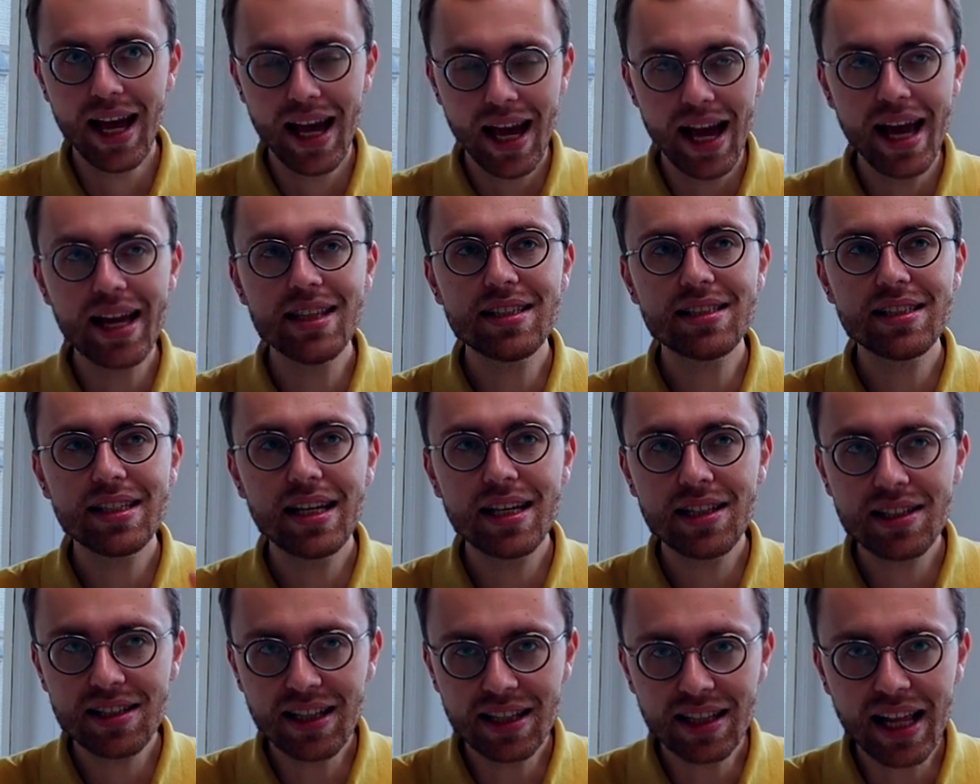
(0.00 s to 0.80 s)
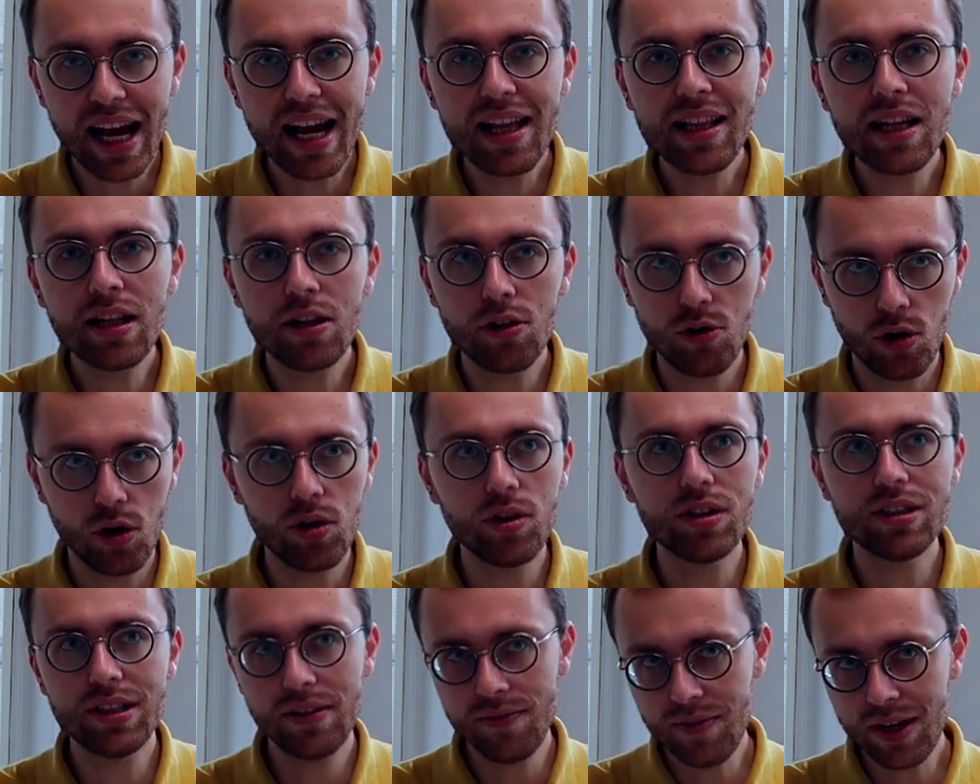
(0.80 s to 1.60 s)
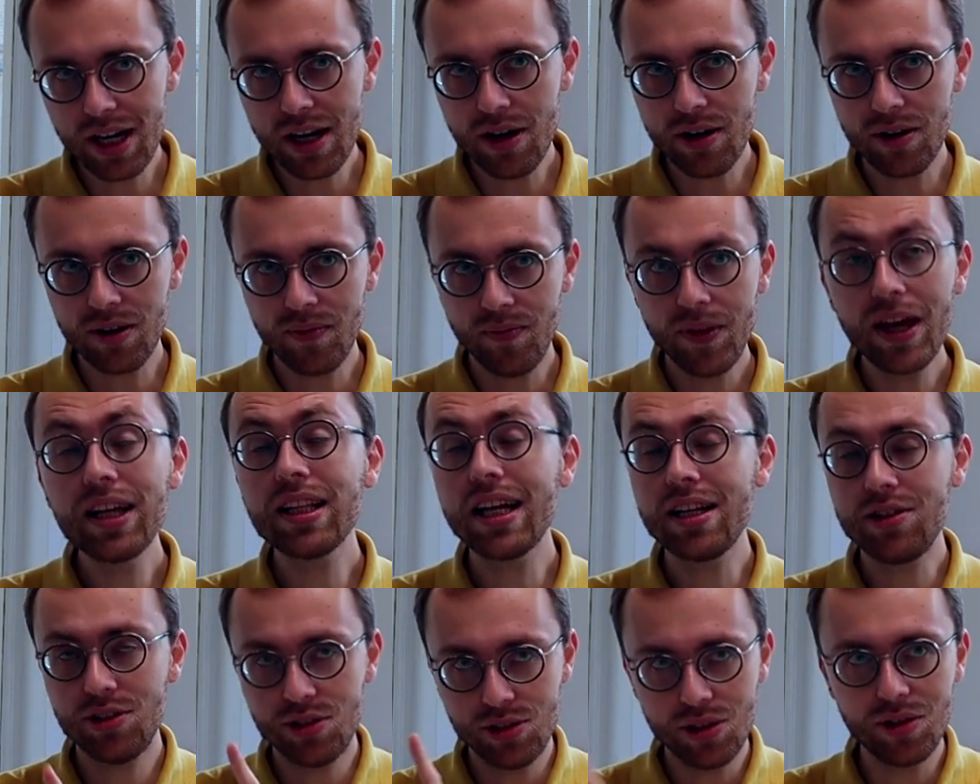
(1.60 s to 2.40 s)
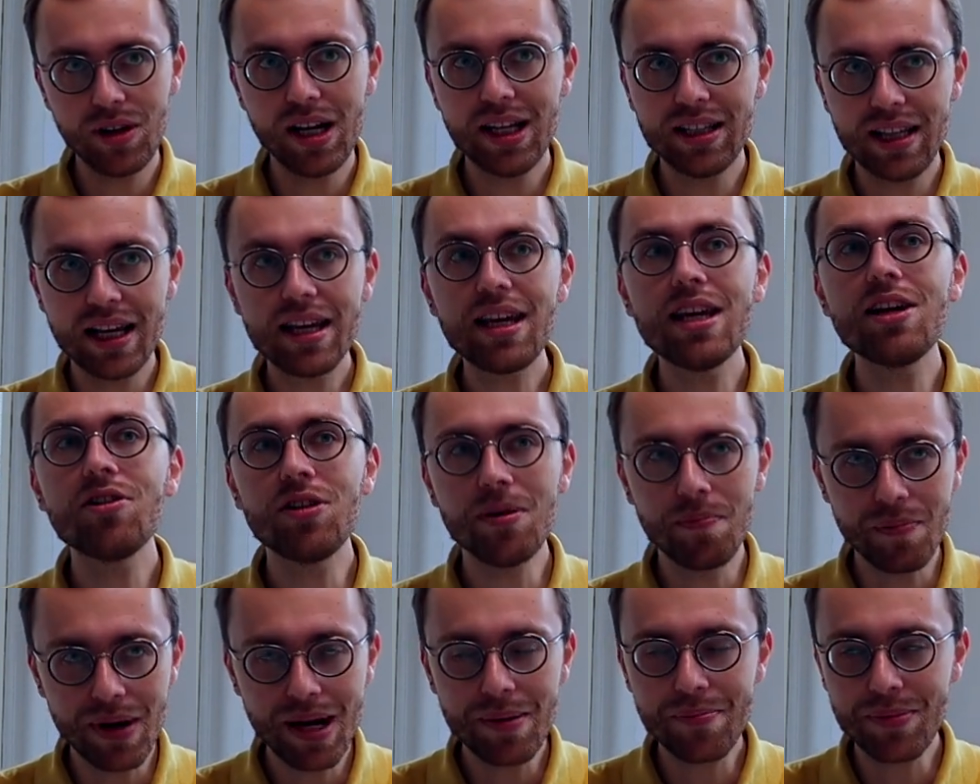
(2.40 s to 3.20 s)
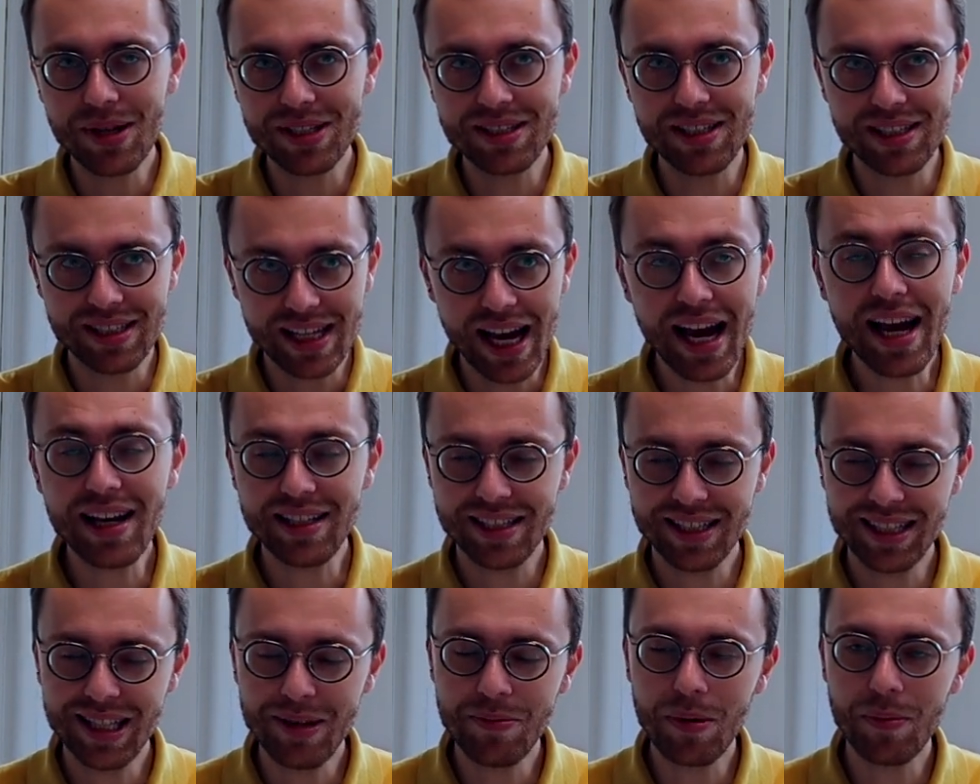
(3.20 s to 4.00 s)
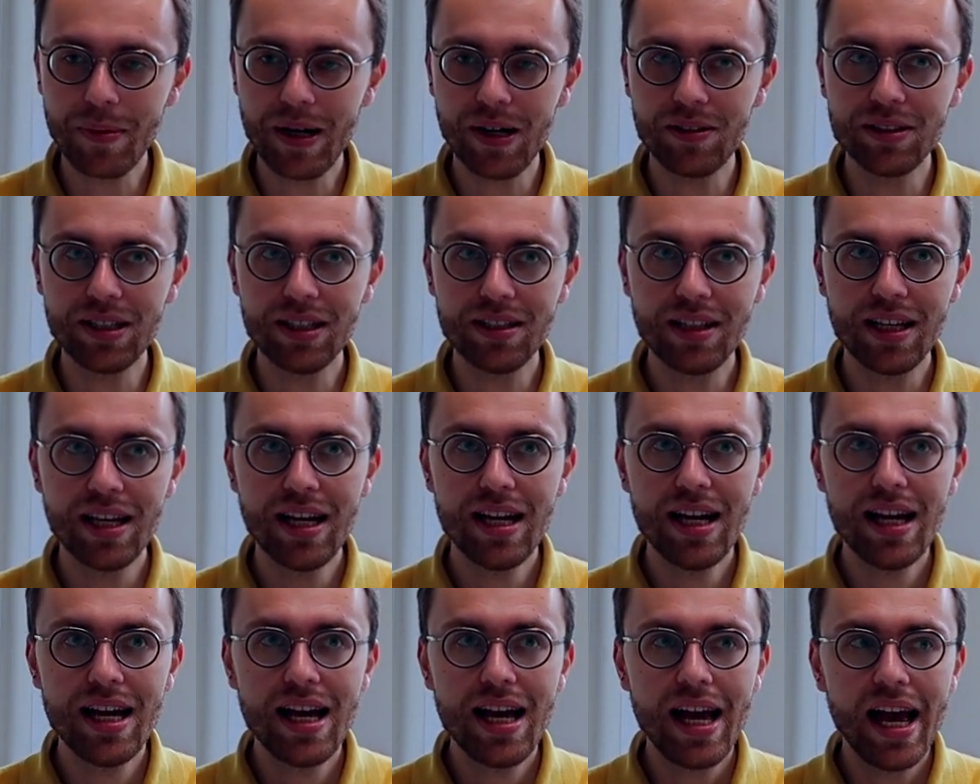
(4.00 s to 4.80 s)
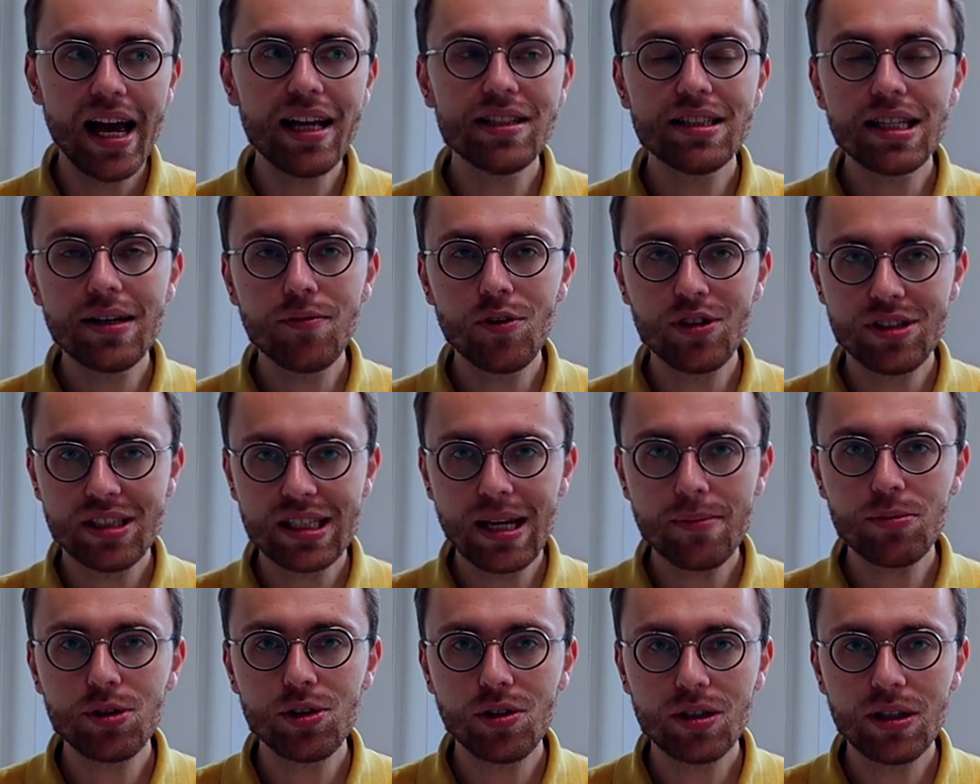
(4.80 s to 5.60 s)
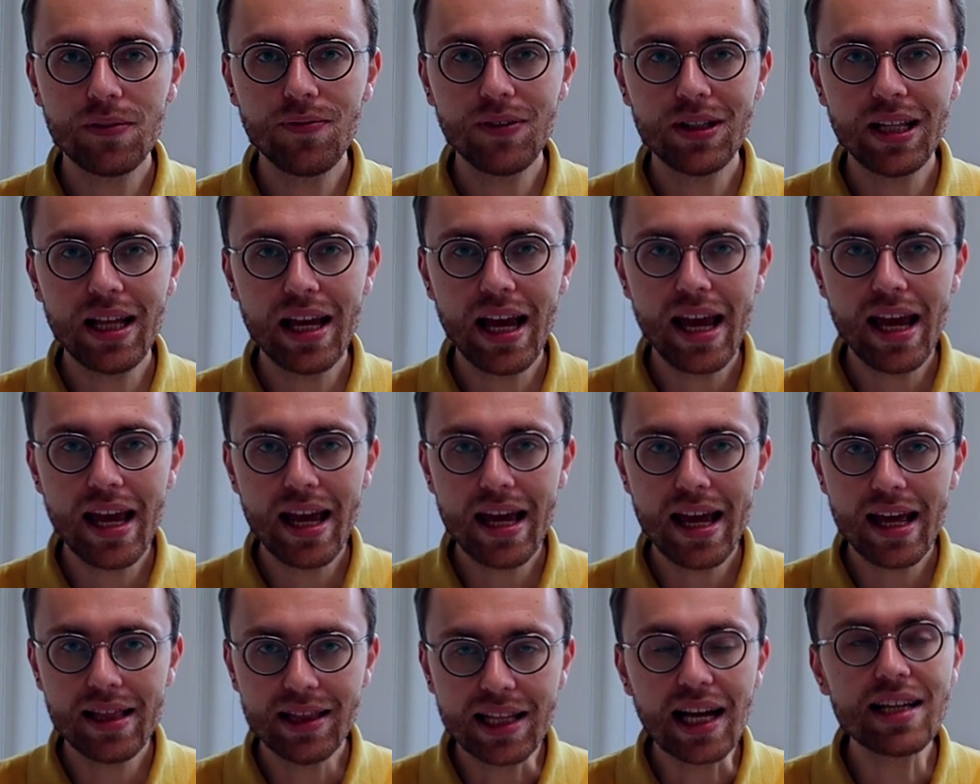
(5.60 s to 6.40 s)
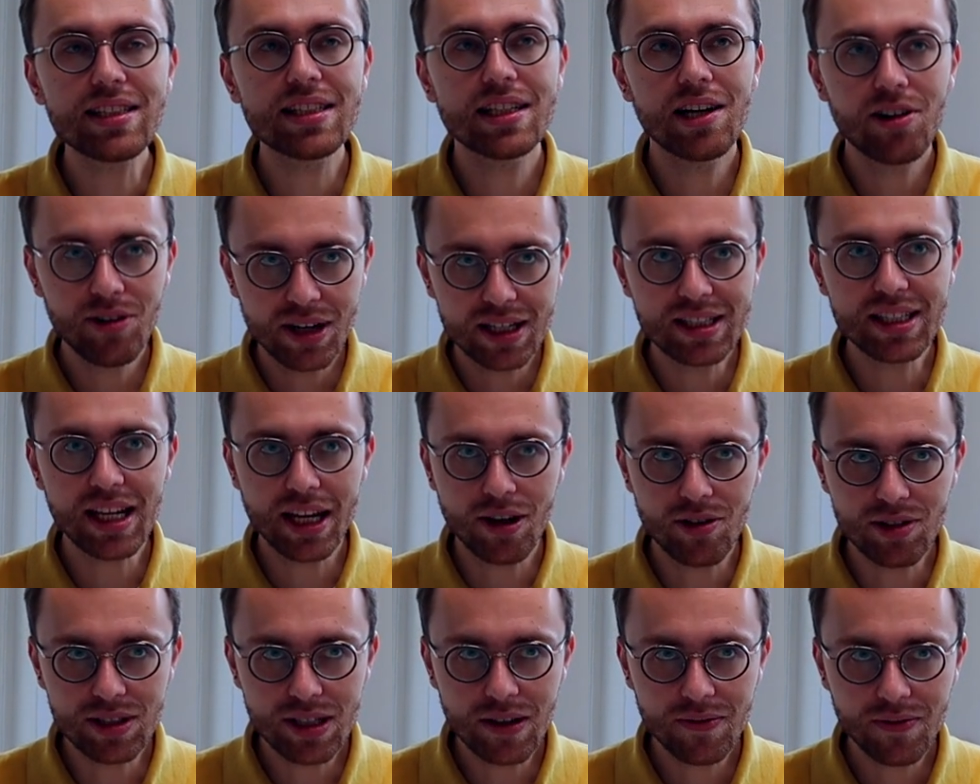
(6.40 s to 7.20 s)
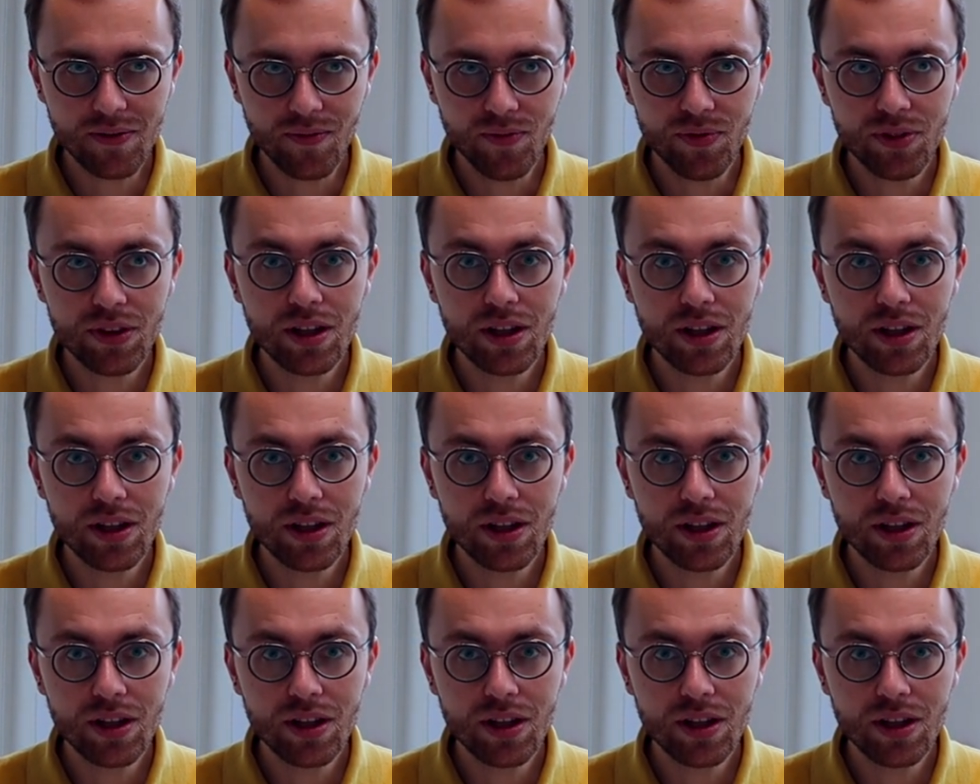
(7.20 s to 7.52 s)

And then Lionel rolled the video. And he remembers this. I asked him about it. And there was some sort of a NASCAR executive